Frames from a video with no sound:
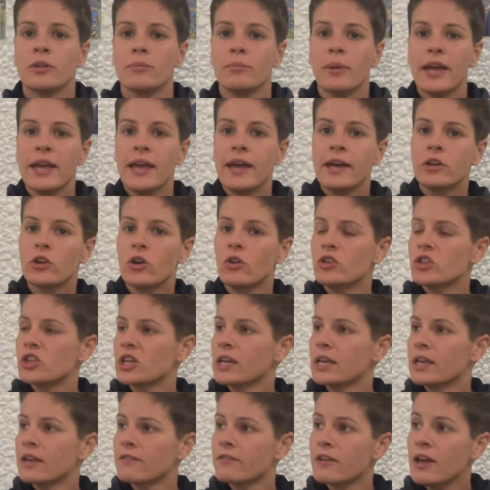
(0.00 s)
My head coach can
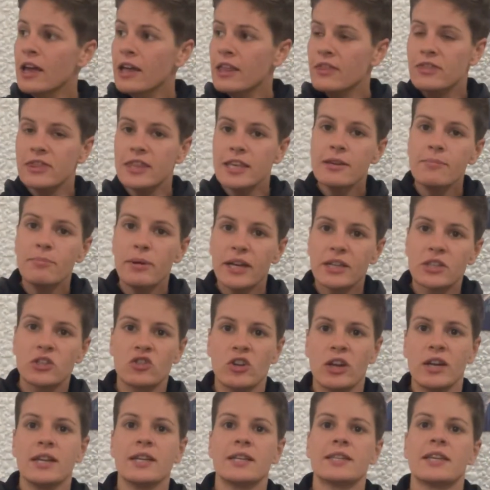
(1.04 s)
give the best
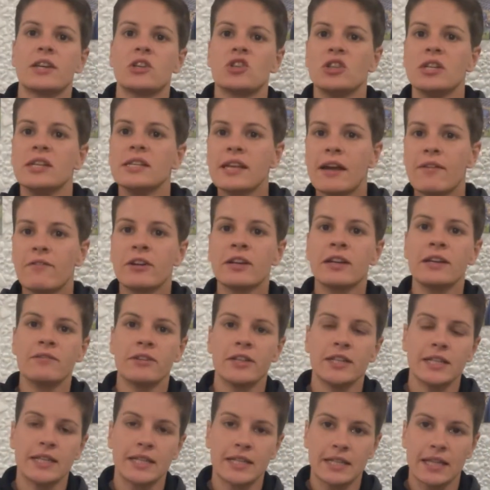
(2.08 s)
training session he's ever given
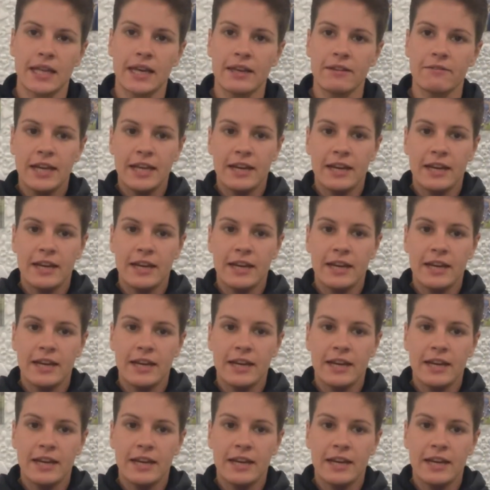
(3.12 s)
in his life.